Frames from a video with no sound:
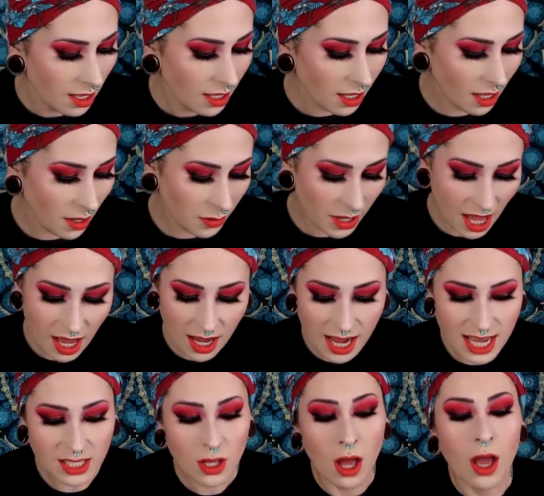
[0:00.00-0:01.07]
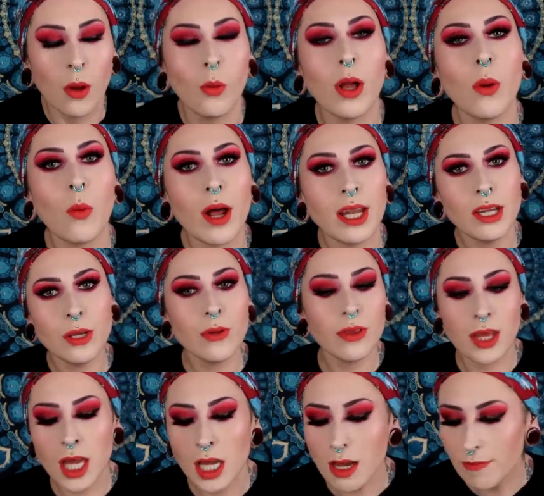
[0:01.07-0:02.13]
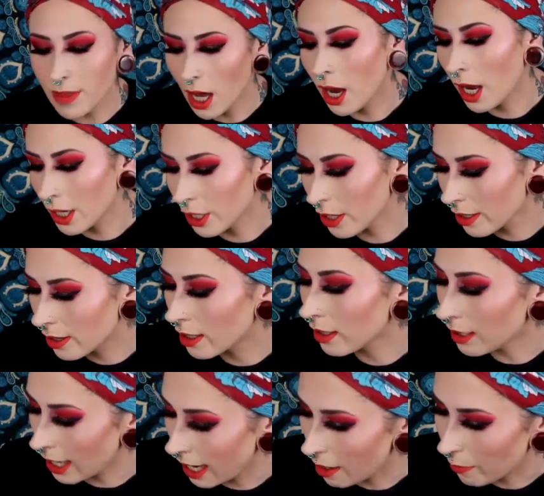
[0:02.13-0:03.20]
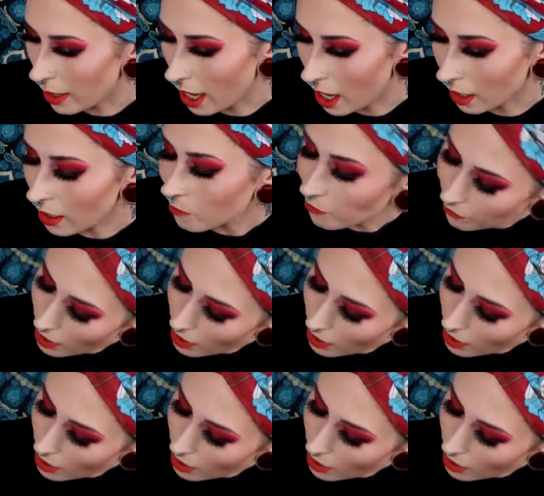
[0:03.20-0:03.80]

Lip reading: Okay, guys. Well, what did you think of the 100th Glam Bag?